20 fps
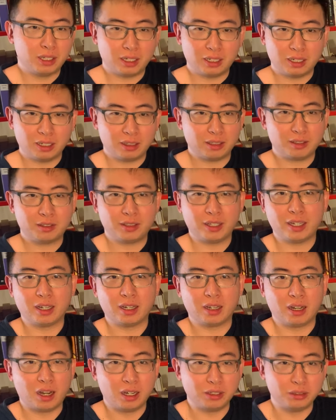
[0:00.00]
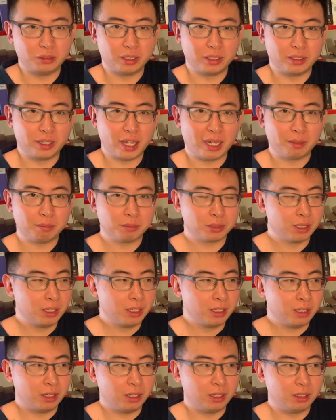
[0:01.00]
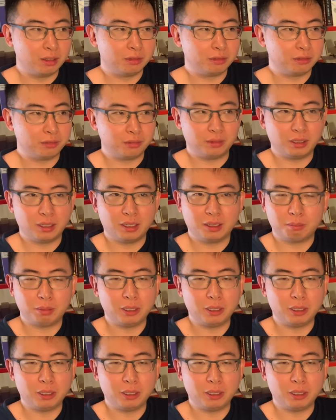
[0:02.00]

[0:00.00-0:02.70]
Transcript: uh, let's say, 100 names of uh,